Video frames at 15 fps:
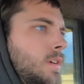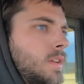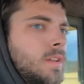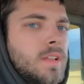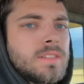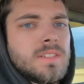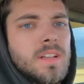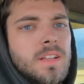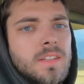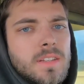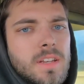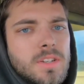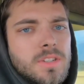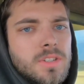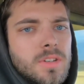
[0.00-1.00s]
That's not the
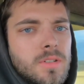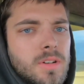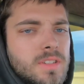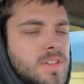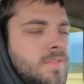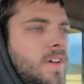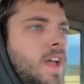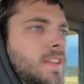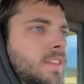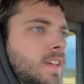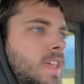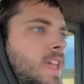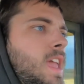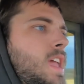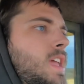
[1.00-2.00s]
issue, it's the fact I
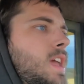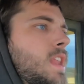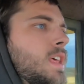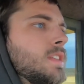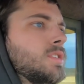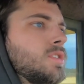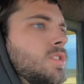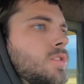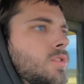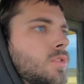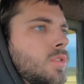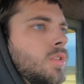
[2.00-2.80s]
can't get it to